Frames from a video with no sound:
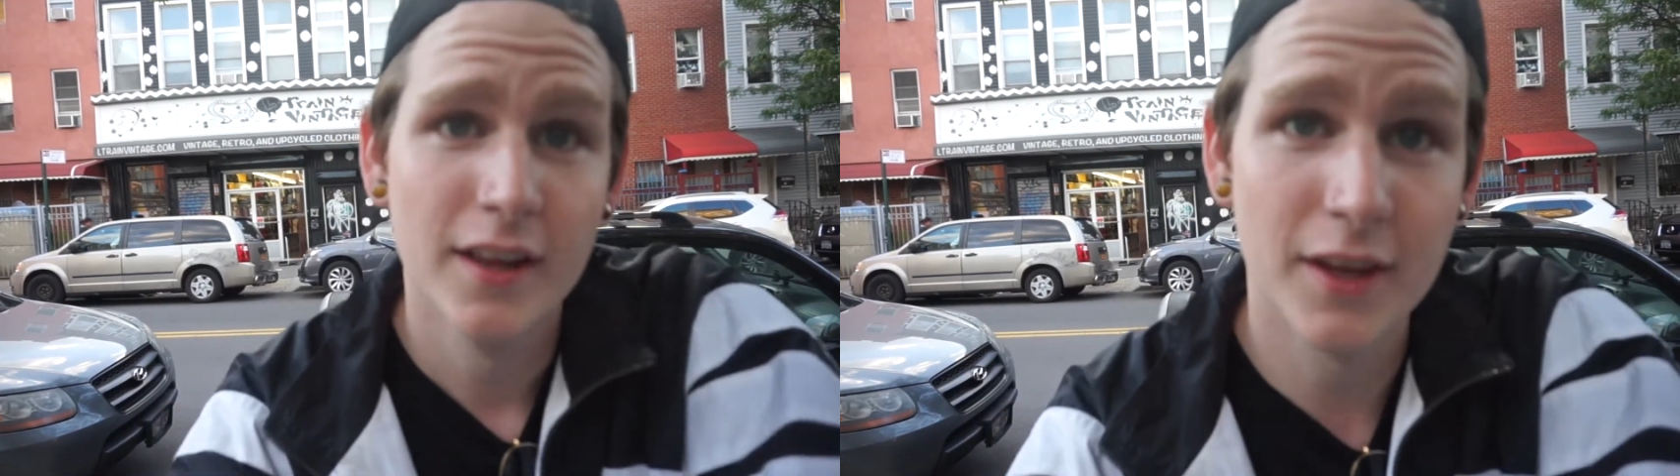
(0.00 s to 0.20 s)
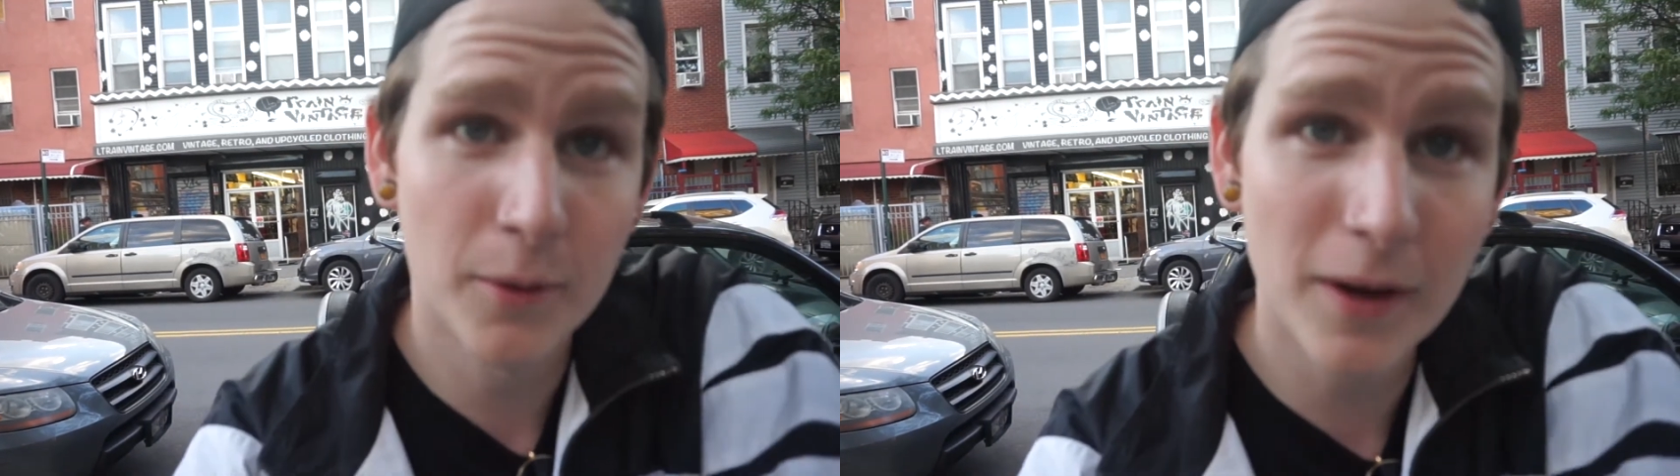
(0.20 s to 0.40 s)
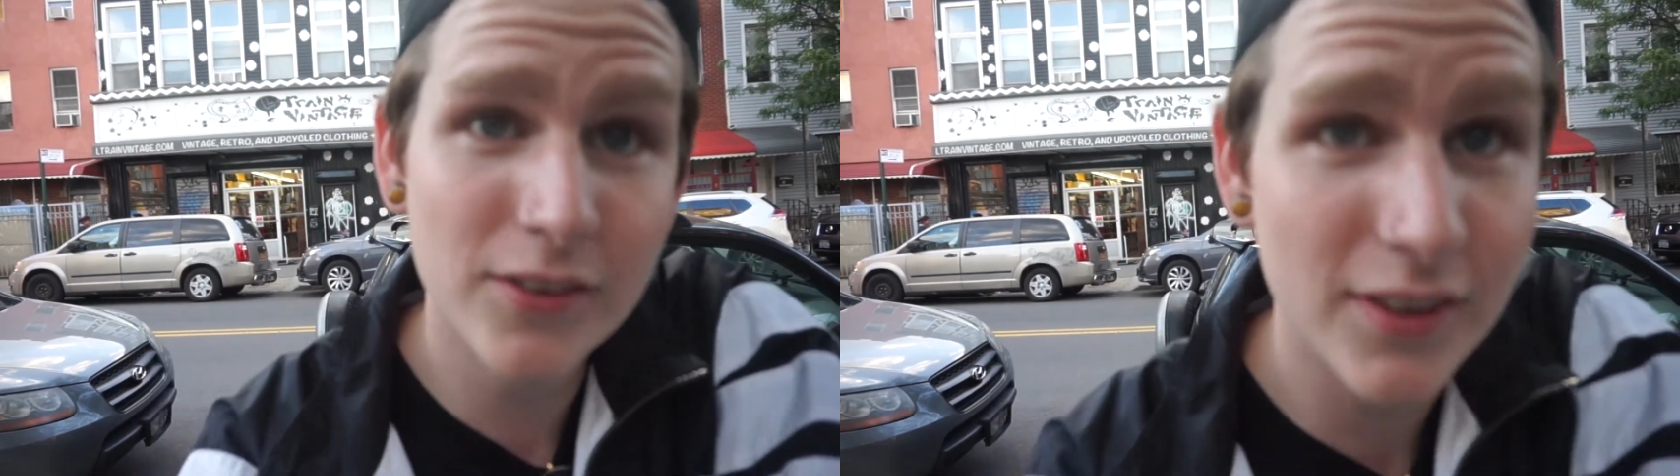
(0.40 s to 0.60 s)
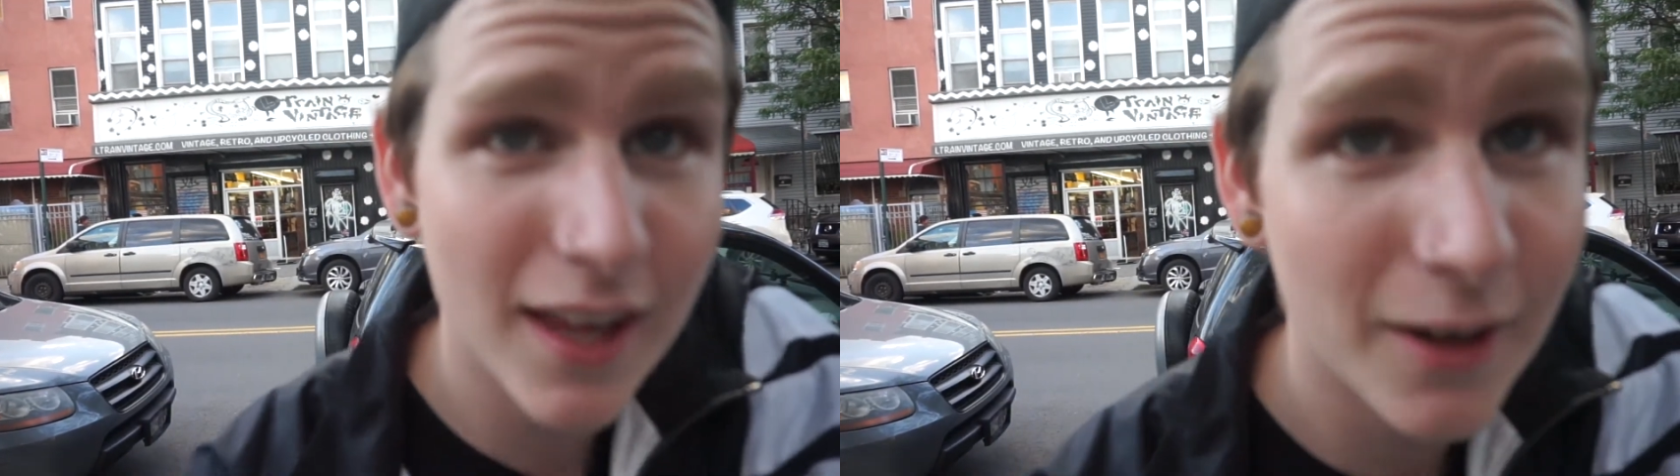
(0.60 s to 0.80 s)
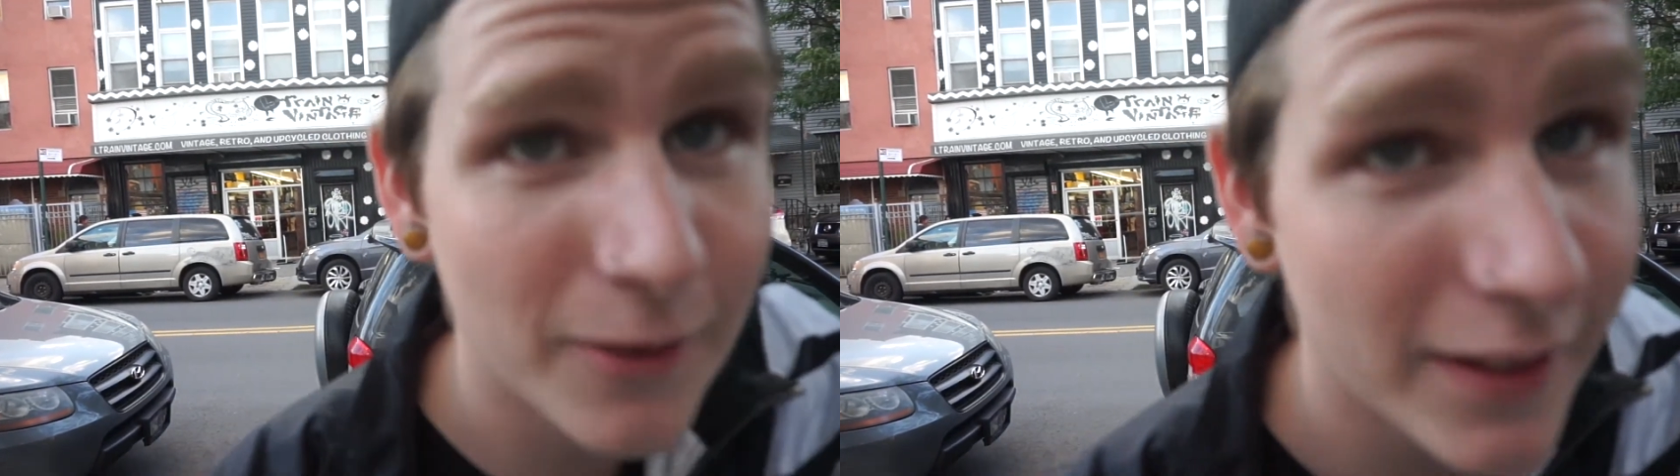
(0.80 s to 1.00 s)
there was a
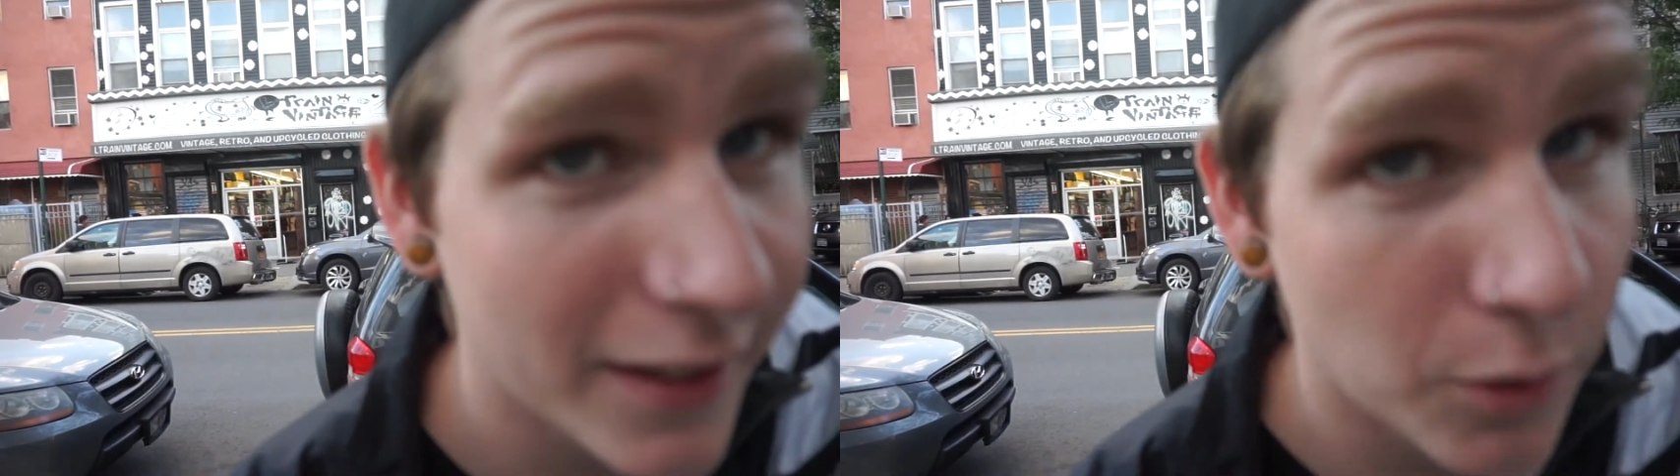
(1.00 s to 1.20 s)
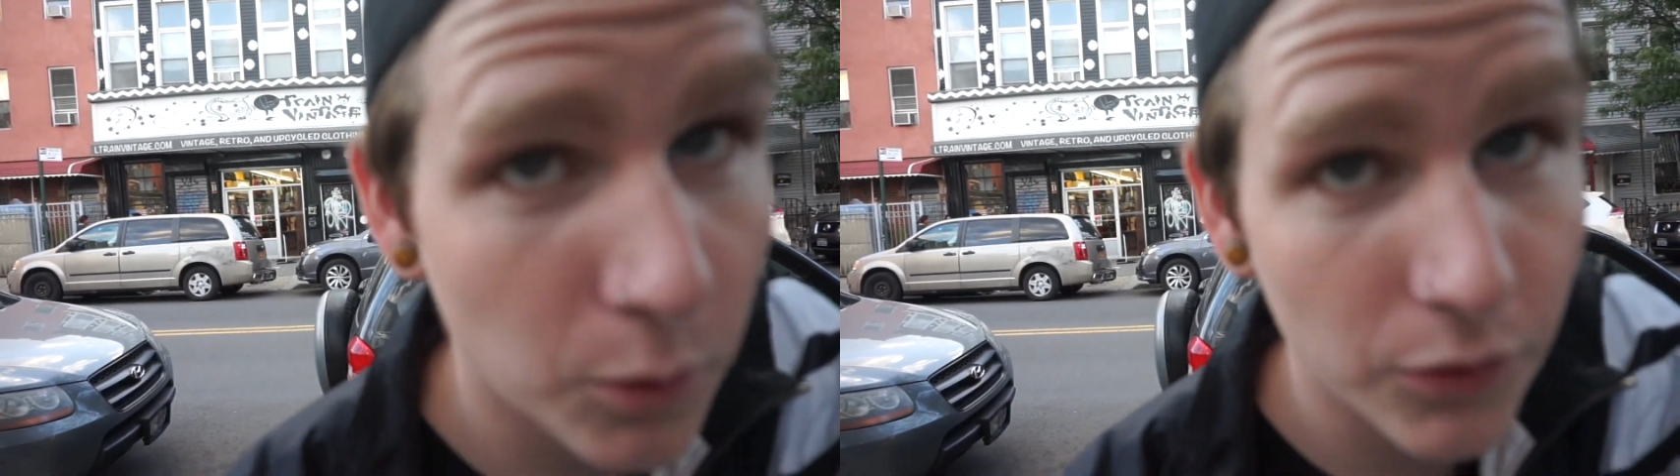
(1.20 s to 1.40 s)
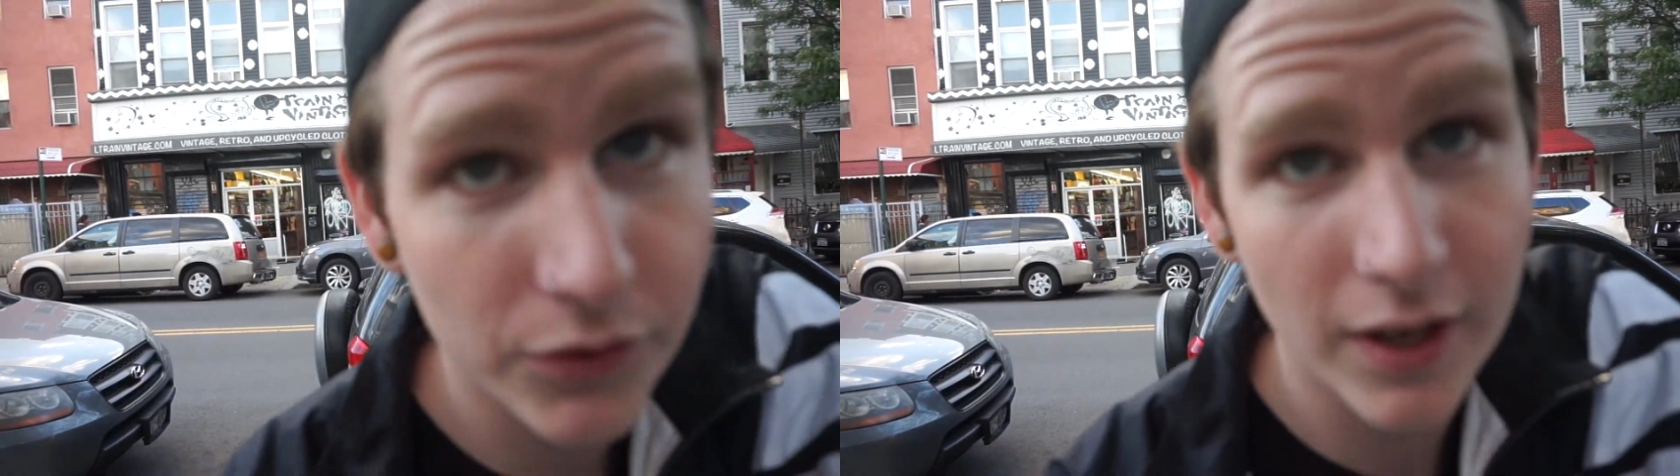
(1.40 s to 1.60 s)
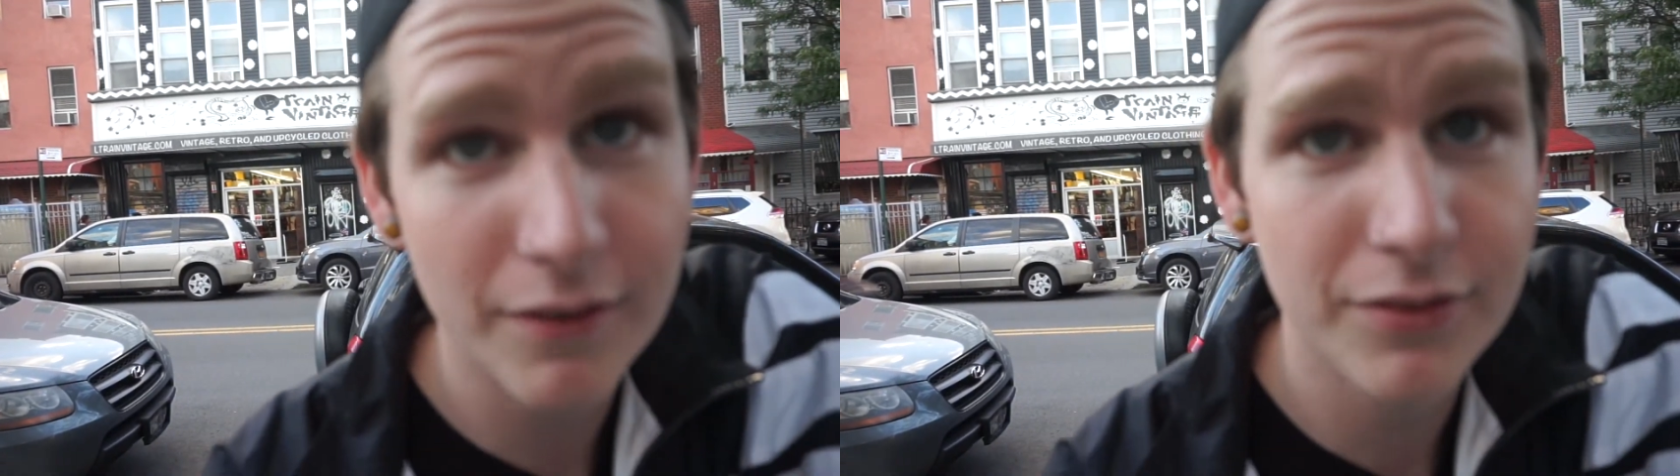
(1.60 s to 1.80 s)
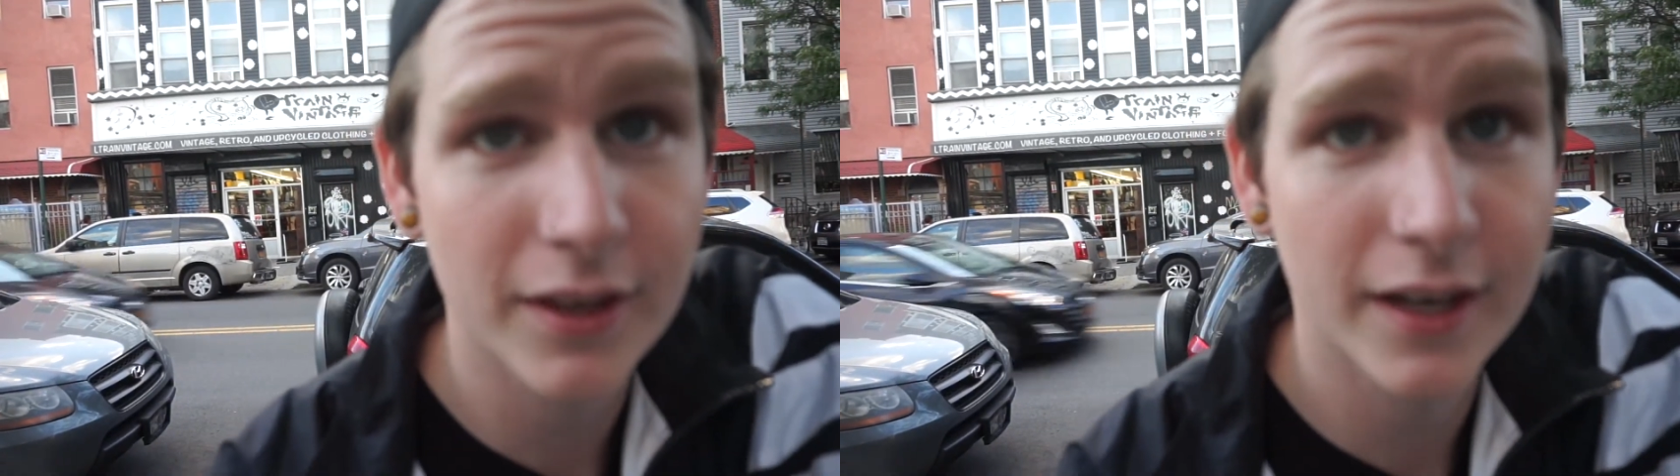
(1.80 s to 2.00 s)
lot of really cool
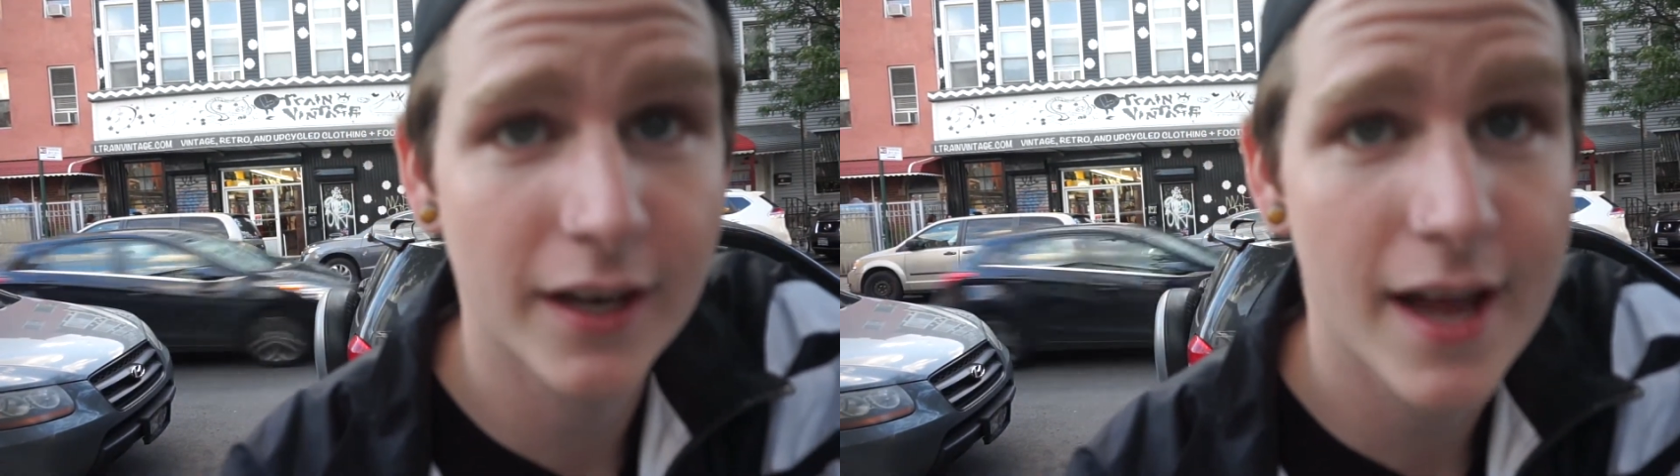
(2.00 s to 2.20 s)
stuff there,